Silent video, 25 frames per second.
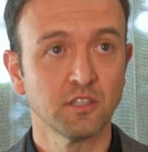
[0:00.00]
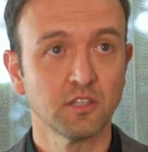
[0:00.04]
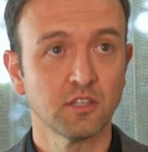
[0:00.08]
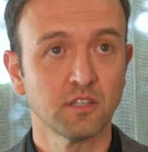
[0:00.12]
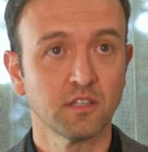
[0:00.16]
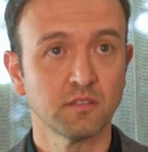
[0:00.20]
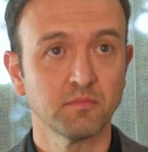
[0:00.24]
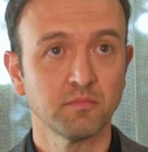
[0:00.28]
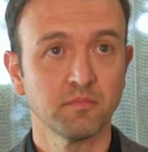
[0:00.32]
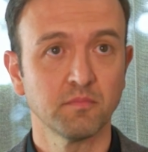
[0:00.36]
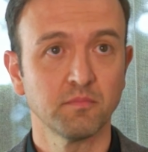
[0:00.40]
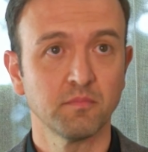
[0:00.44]
a
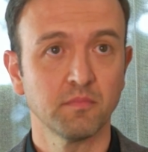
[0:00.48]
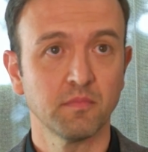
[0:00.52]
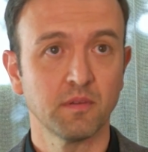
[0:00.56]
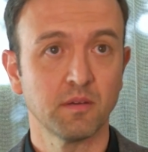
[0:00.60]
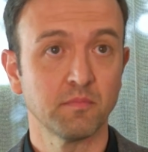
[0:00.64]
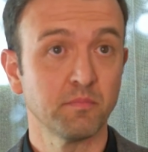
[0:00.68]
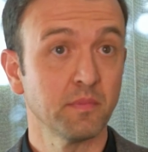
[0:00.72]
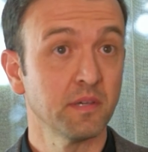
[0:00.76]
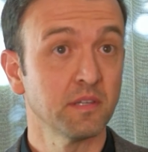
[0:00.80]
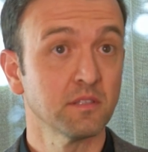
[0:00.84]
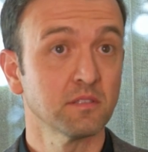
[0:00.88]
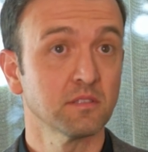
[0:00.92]
lot,
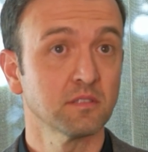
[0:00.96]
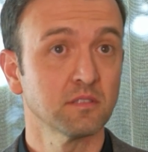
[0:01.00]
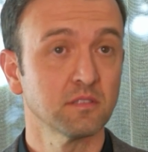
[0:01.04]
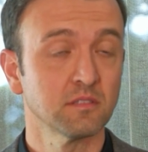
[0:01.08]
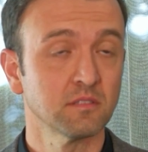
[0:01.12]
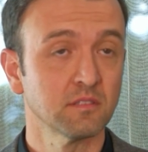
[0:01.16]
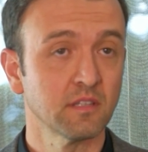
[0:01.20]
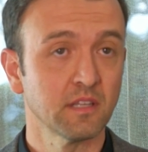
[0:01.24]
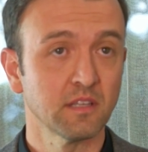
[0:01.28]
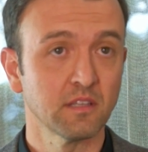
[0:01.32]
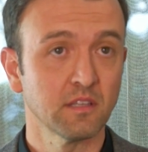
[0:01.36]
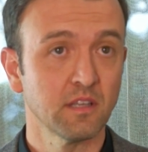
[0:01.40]

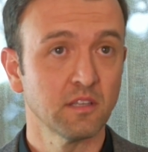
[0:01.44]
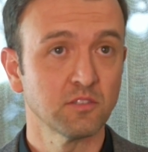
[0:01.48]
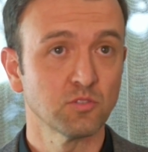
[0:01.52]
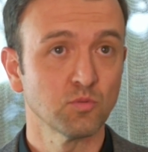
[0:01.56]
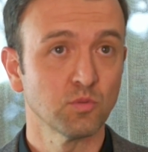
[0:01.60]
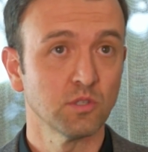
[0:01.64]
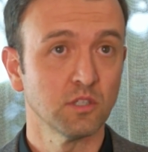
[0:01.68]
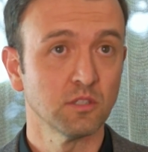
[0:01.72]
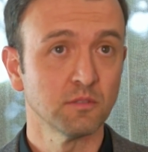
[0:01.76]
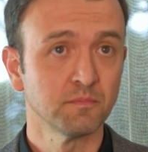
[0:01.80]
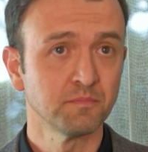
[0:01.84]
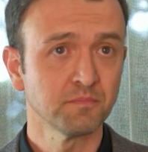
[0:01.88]
medicine as
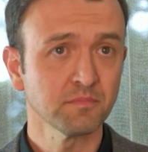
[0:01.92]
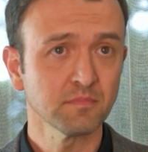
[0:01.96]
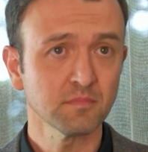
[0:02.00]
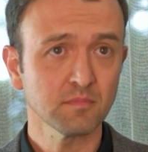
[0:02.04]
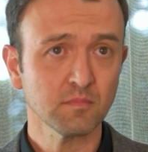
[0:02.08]
well.